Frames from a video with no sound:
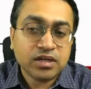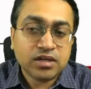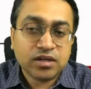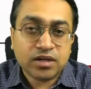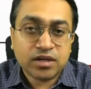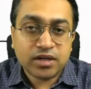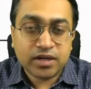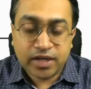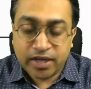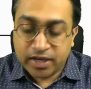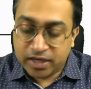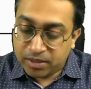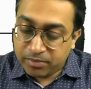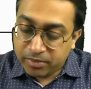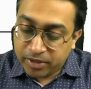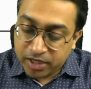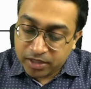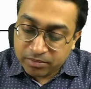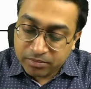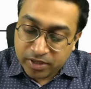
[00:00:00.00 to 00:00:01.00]
diagrammatic
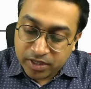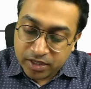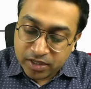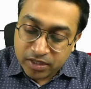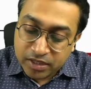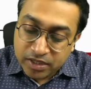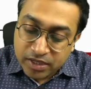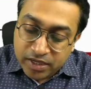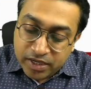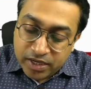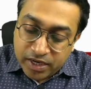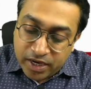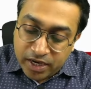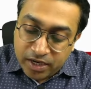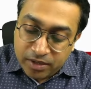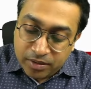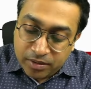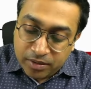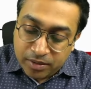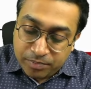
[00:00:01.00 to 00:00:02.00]
manner, and
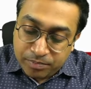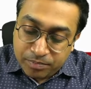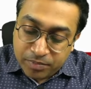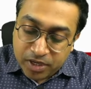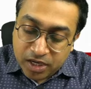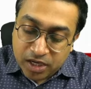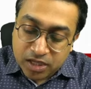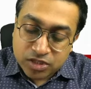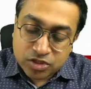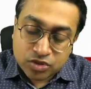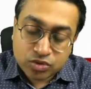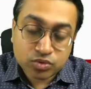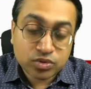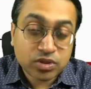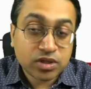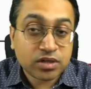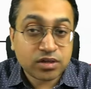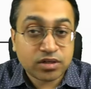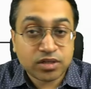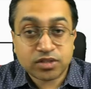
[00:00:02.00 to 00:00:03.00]
a branch to the
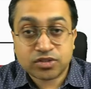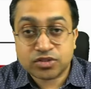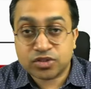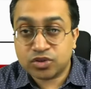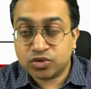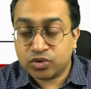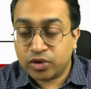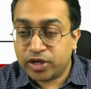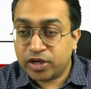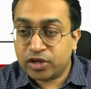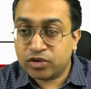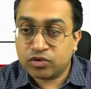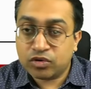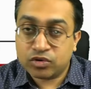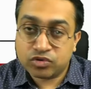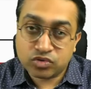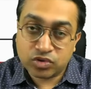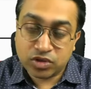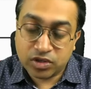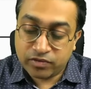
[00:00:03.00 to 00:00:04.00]
wrist joint is also
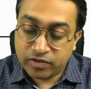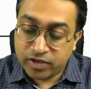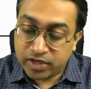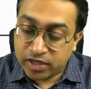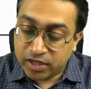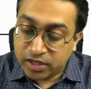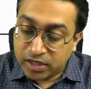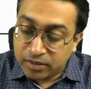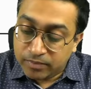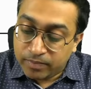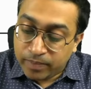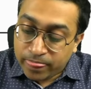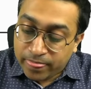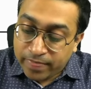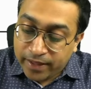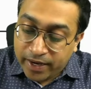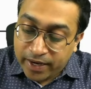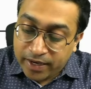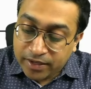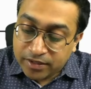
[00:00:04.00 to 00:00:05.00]
given here.
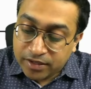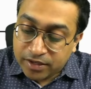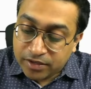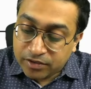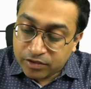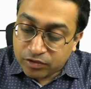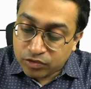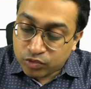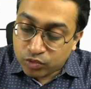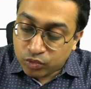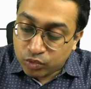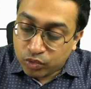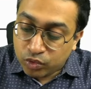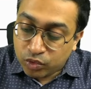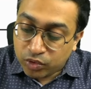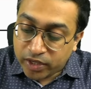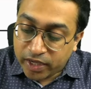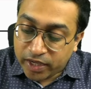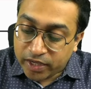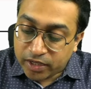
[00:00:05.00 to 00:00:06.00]
And there is a
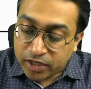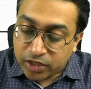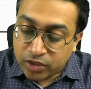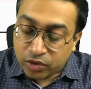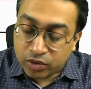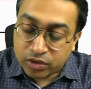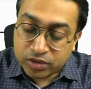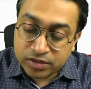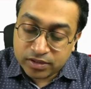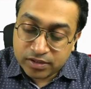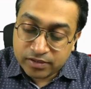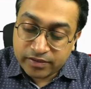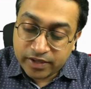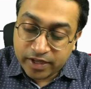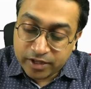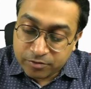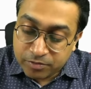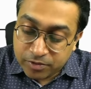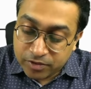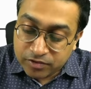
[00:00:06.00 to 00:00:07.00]
pseudoganglion, this has
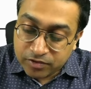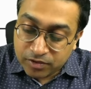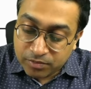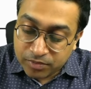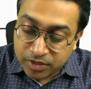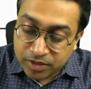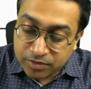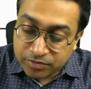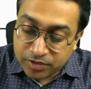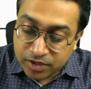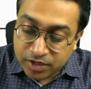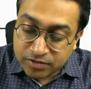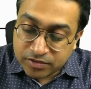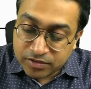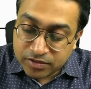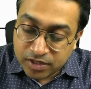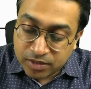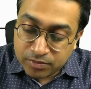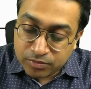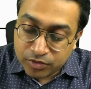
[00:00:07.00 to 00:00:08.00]
been sometimes asked in the
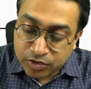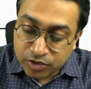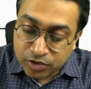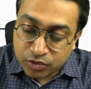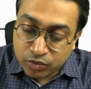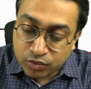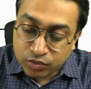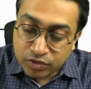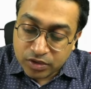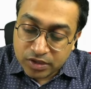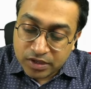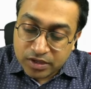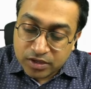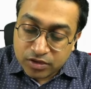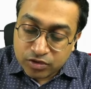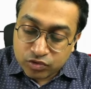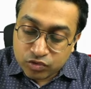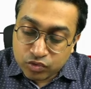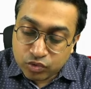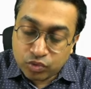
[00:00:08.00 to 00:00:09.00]
MCQs,
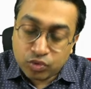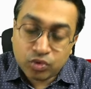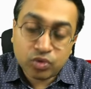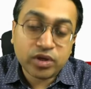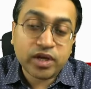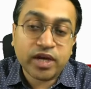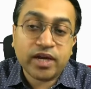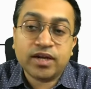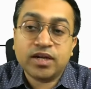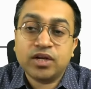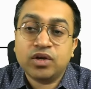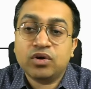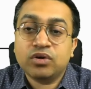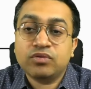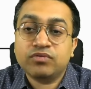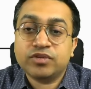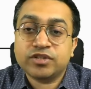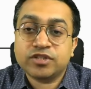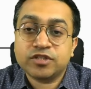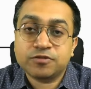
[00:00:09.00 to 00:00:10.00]
pseudoganglion which
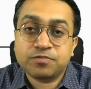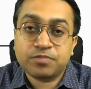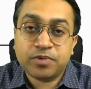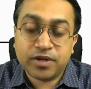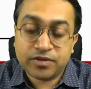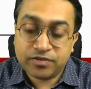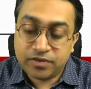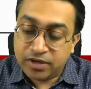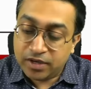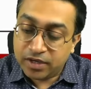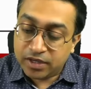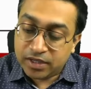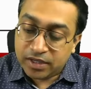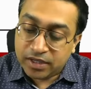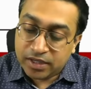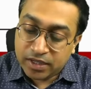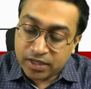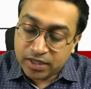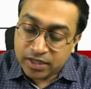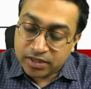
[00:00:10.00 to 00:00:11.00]
is present
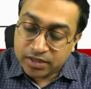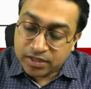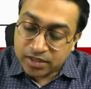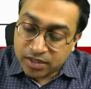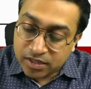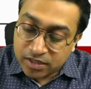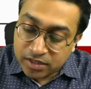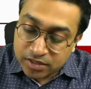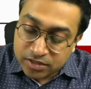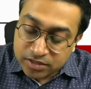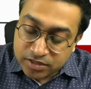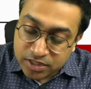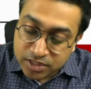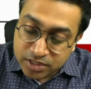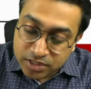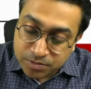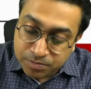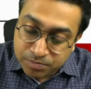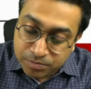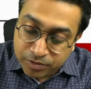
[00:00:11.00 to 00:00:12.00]
in the just
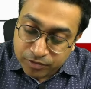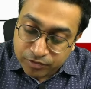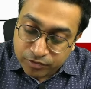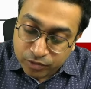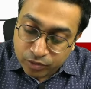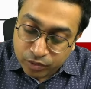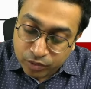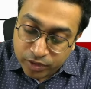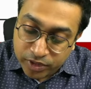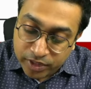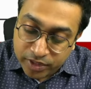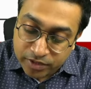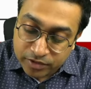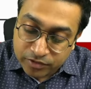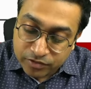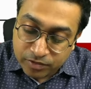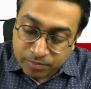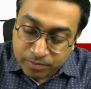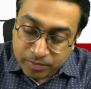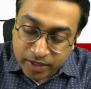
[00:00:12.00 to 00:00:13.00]
before it
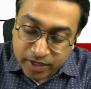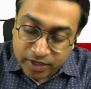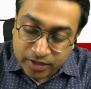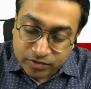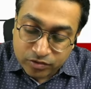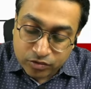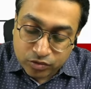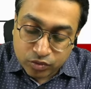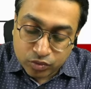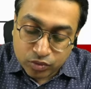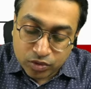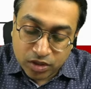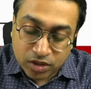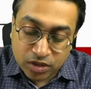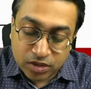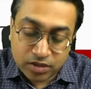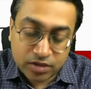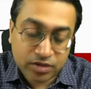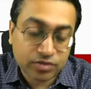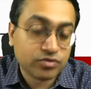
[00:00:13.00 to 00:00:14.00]
supplies to the
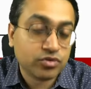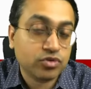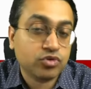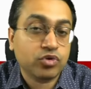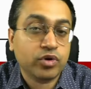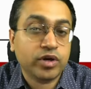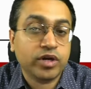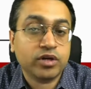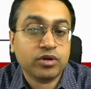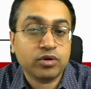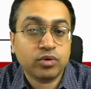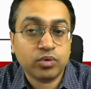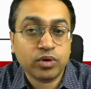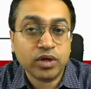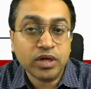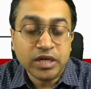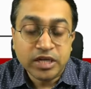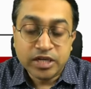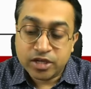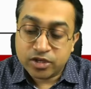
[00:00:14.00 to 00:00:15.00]
wrist joint, okay.
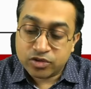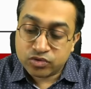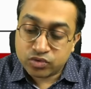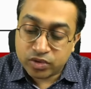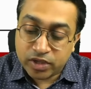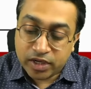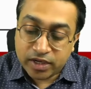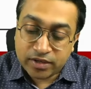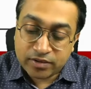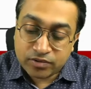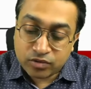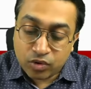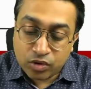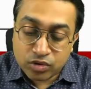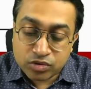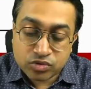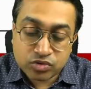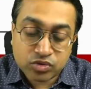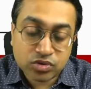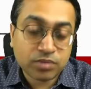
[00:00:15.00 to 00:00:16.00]
So that is also
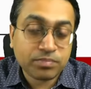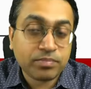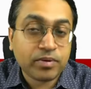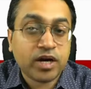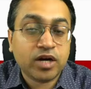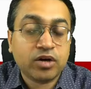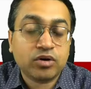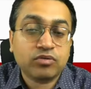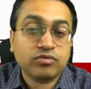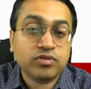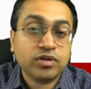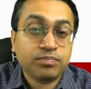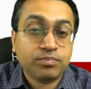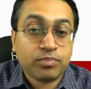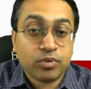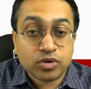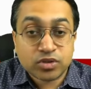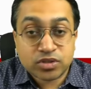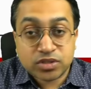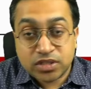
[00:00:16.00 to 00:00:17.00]
the part of the
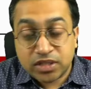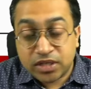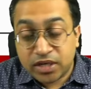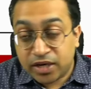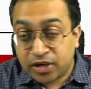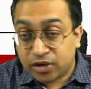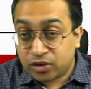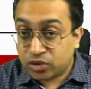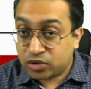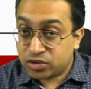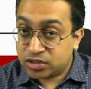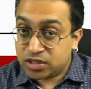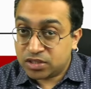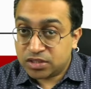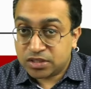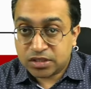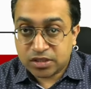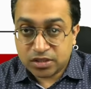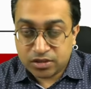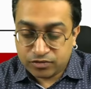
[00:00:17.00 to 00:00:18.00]
posterior interosseous
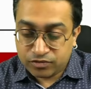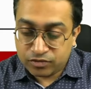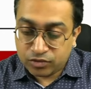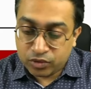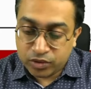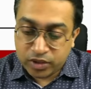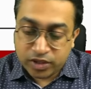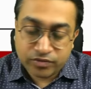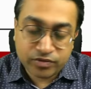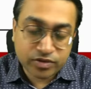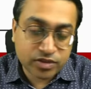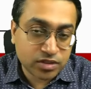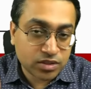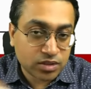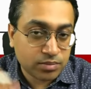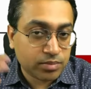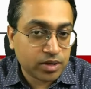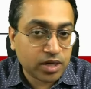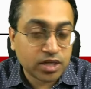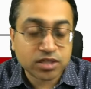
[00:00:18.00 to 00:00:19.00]
nerve, okay, which is a
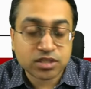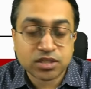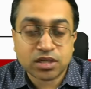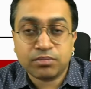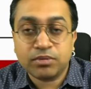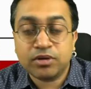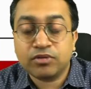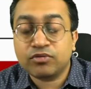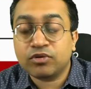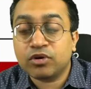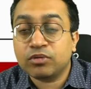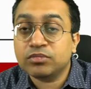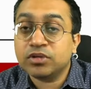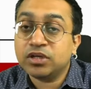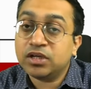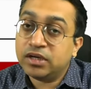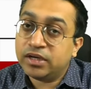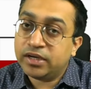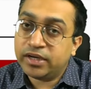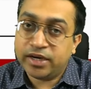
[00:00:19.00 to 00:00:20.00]
branch coming from the
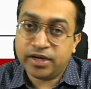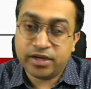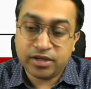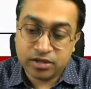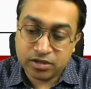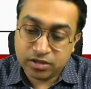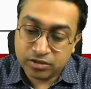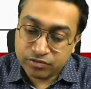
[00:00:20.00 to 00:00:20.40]
radial nerve.